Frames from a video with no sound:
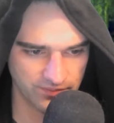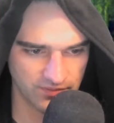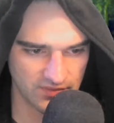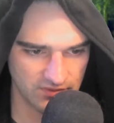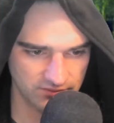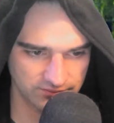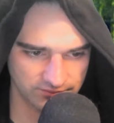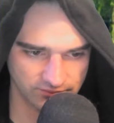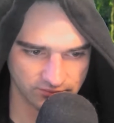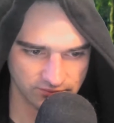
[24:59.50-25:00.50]

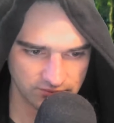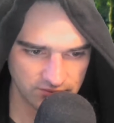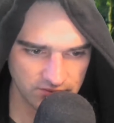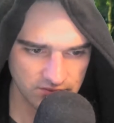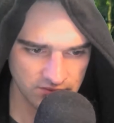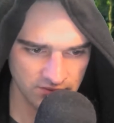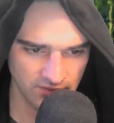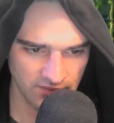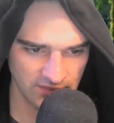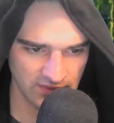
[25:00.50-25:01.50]

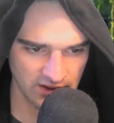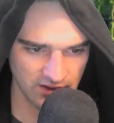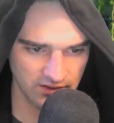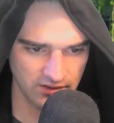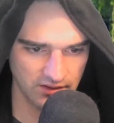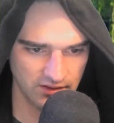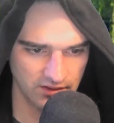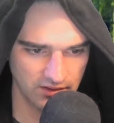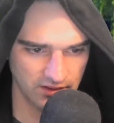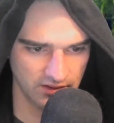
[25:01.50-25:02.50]

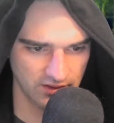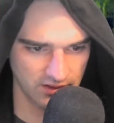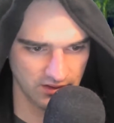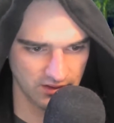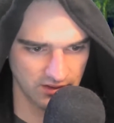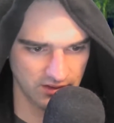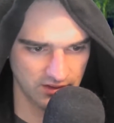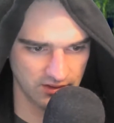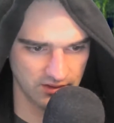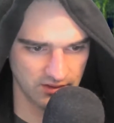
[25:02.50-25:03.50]

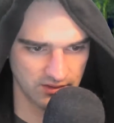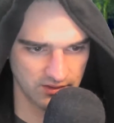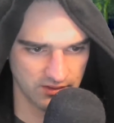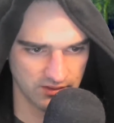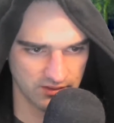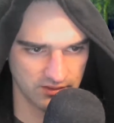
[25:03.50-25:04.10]
(silence)